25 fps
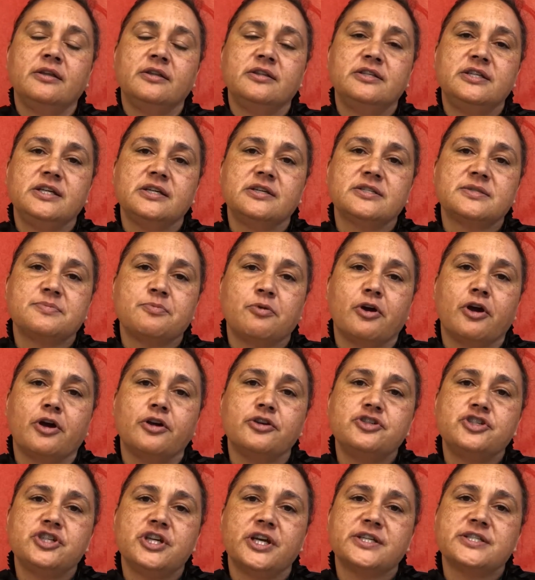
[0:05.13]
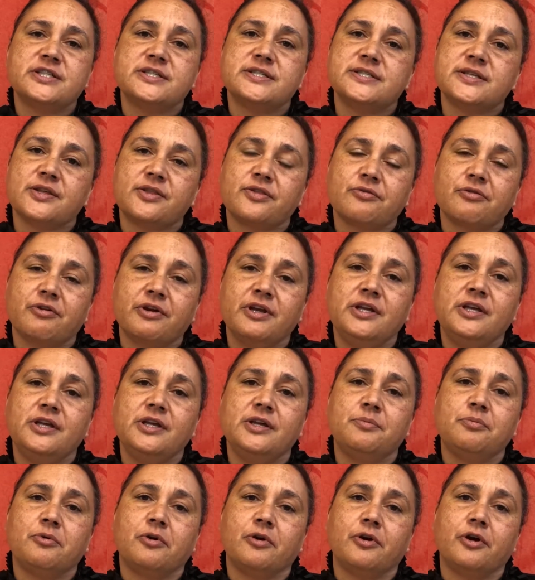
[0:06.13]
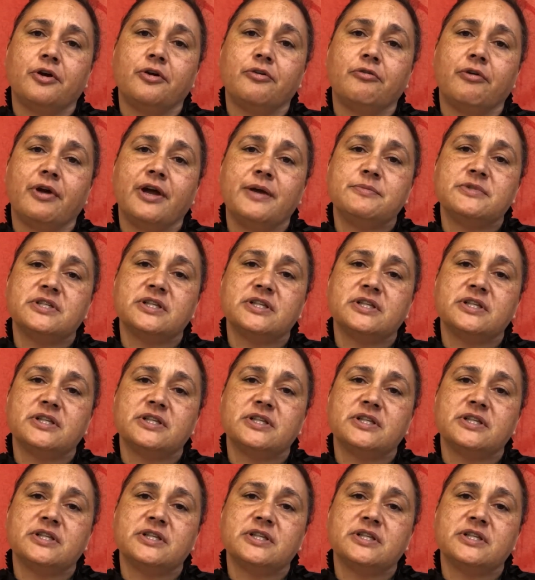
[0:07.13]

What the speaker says: The Diggers Project is a three-year program